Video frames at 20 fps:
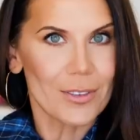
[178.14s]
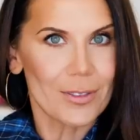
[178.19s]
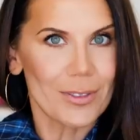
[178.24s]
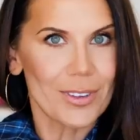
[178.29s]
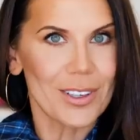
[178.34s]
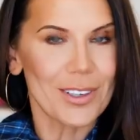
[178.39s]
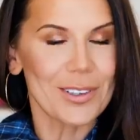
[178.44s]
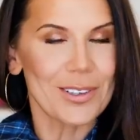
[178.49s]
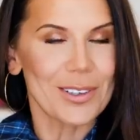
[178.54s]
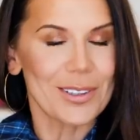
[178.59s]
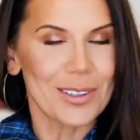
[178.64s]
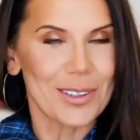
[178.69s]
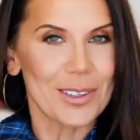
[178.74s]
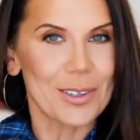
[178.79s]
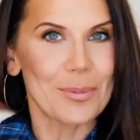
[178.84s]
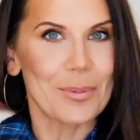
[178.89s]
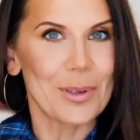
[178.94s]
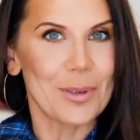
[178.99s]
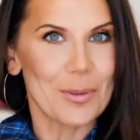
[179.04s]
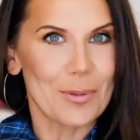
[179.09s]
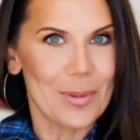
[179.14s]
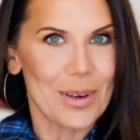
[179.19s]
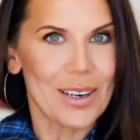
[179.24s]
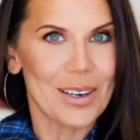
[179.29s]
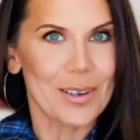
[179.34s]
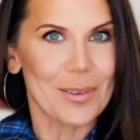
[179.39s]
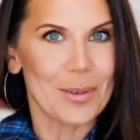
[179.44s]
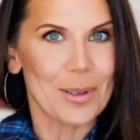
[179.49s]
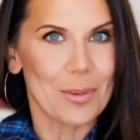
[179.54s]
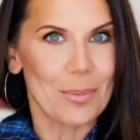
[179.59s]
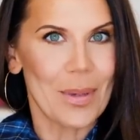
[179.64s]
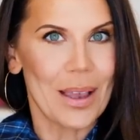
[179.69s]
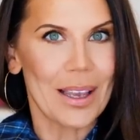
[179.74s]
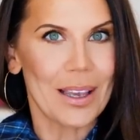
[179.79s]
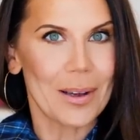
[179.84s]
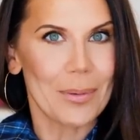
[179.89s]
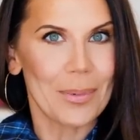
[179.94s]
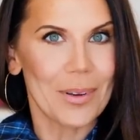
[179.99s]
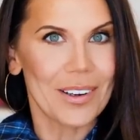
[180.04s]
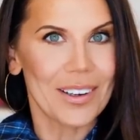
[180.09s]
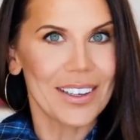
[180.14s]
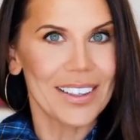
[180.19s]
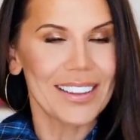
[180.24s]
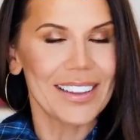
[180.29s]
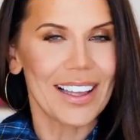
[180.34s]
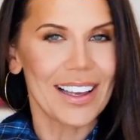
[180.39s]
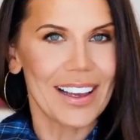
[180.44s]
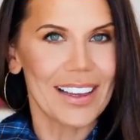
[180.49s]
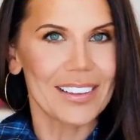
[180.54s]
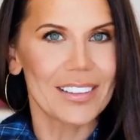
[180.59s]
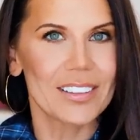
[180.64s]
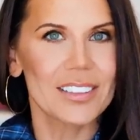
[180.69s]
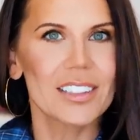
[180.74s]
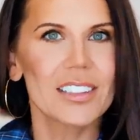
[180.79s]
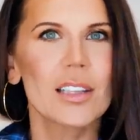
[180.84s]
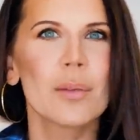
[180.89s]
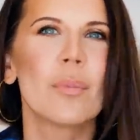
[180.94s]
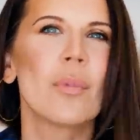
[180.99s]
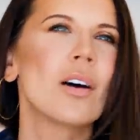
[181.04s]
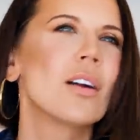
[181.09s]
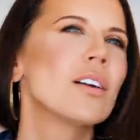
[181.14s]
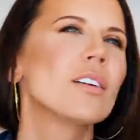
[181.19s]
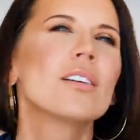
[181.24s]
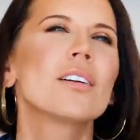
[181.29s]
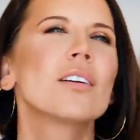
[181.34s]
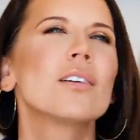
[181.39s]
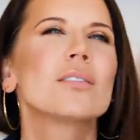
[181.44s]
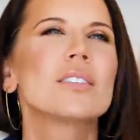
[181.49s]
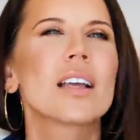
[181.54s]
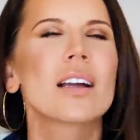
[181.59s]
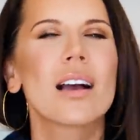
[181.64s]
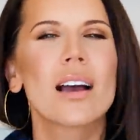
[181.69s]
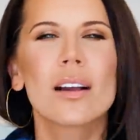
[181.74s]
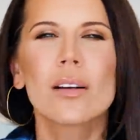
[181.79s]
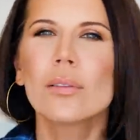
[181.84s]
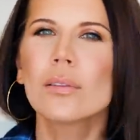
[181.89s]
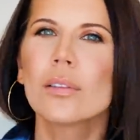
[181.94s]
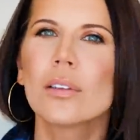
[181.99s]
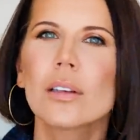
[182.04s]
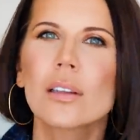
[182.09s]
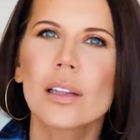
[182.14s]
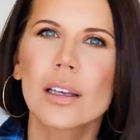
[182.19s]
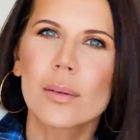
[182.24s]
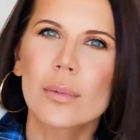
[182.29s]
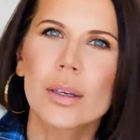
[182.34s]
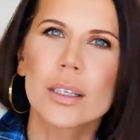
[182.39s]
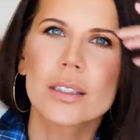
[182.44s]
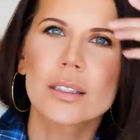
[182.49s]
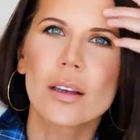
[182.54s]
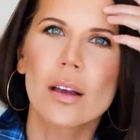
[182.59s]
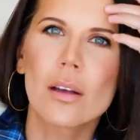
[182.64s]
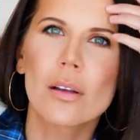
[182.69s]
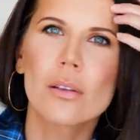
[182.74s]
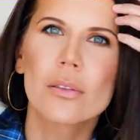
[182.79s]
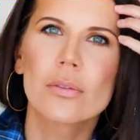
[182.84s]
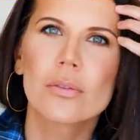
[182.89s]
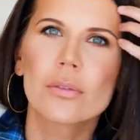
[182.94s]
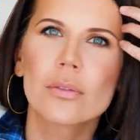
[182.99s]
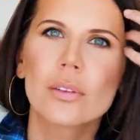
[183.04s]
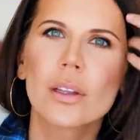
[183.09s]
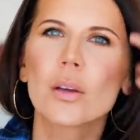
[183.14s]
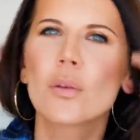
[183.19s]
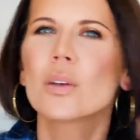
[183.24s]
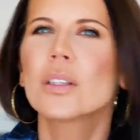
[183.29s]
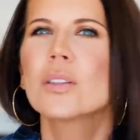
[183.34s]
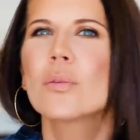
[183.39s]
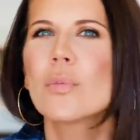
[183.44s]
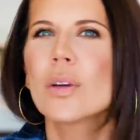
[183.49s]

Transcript: of feel a little bit weird with makeup on. Like, I looked in the monitor and I was like, I don't look like myself. Like, what's